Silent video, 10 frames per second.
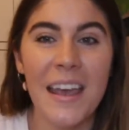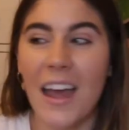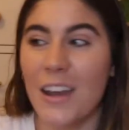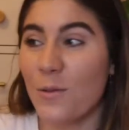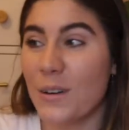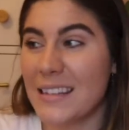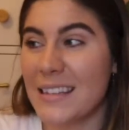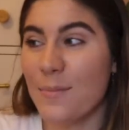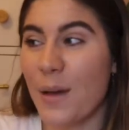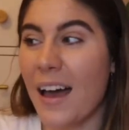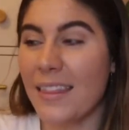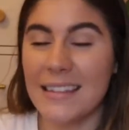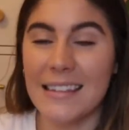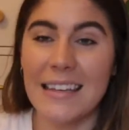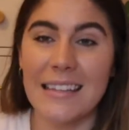and you want to see behind the
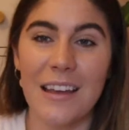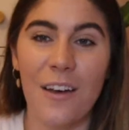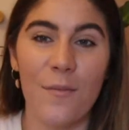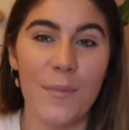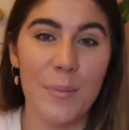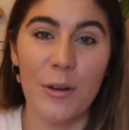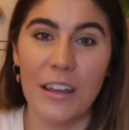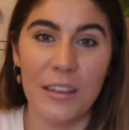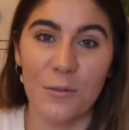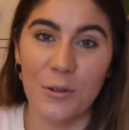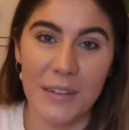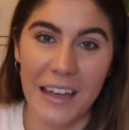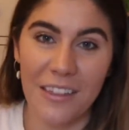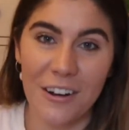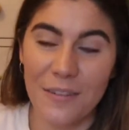scenes of me putting the room
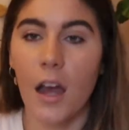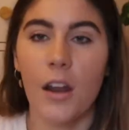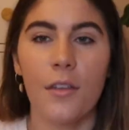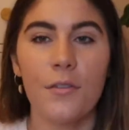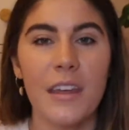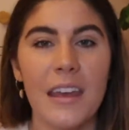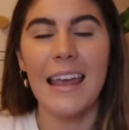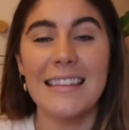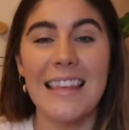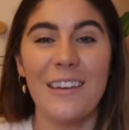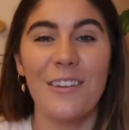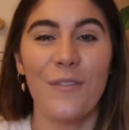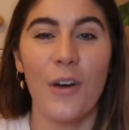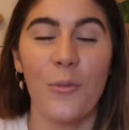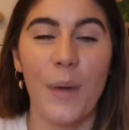together. Another thing is that you can
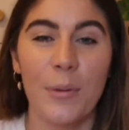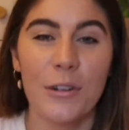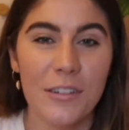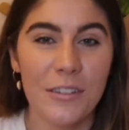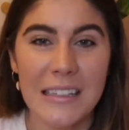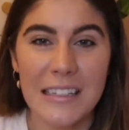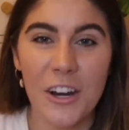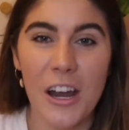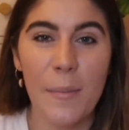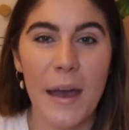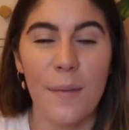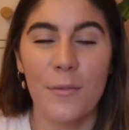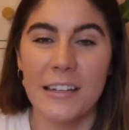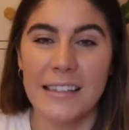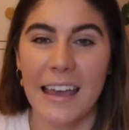follow my personal Instagram at
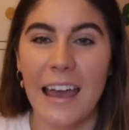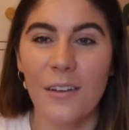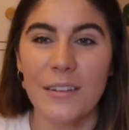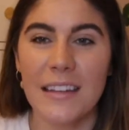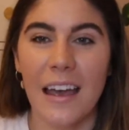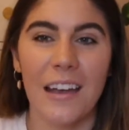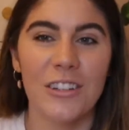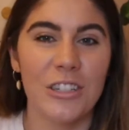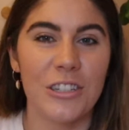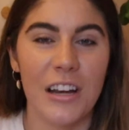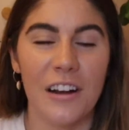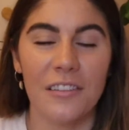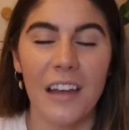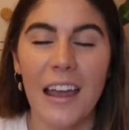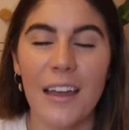Marissa Counts. I just share
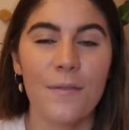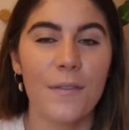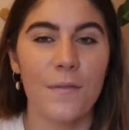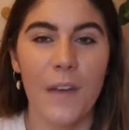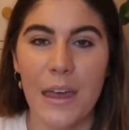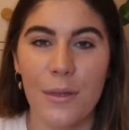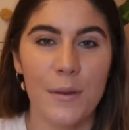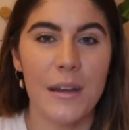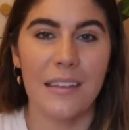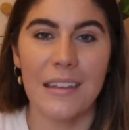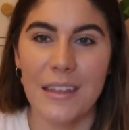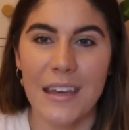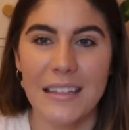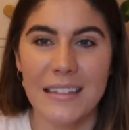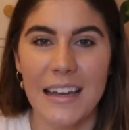life, faith, daily
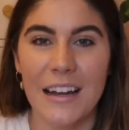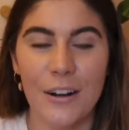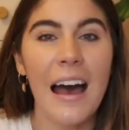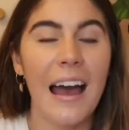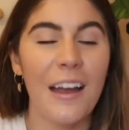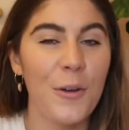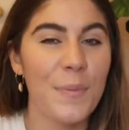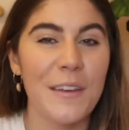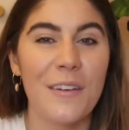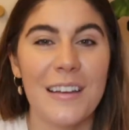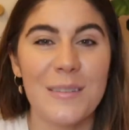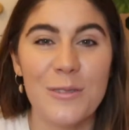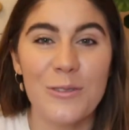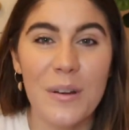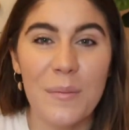things there. I hope that you guys will
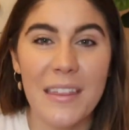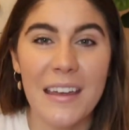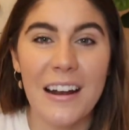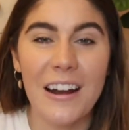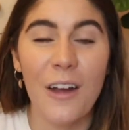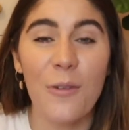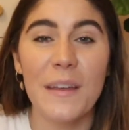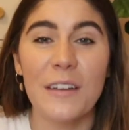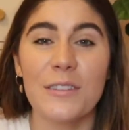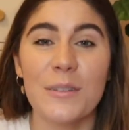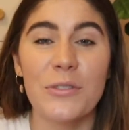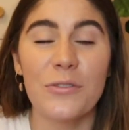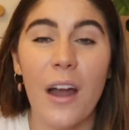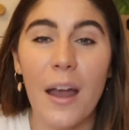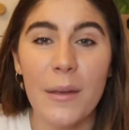join me there. I hope that you'll
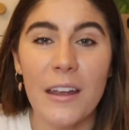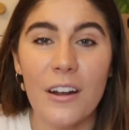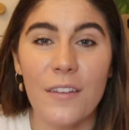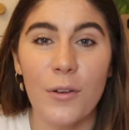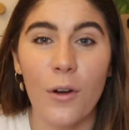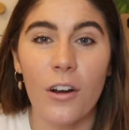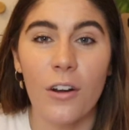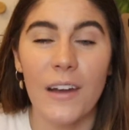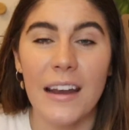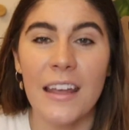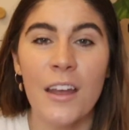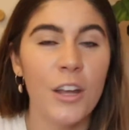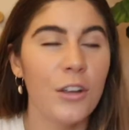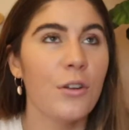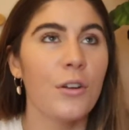subscribe here if you aren't already.
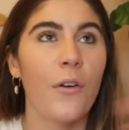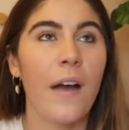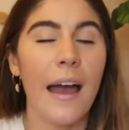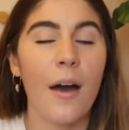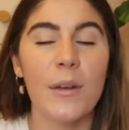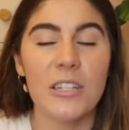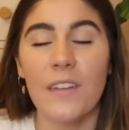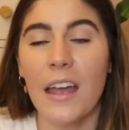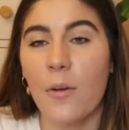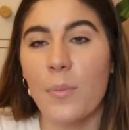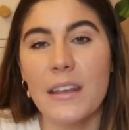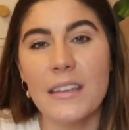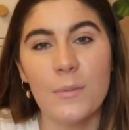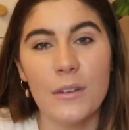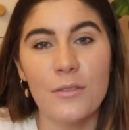You don't know how much of a help it
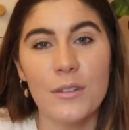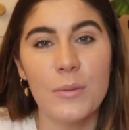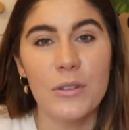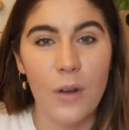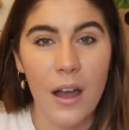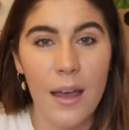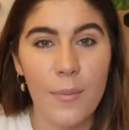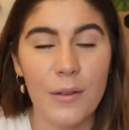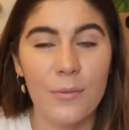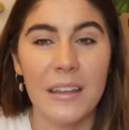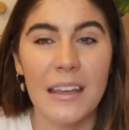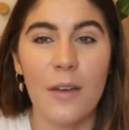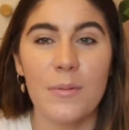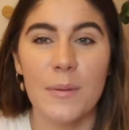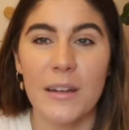is when you subscribe. It really
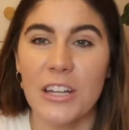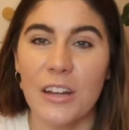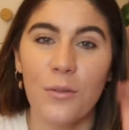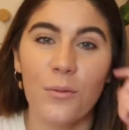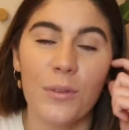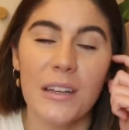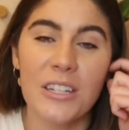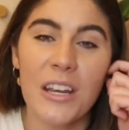helps my channel reach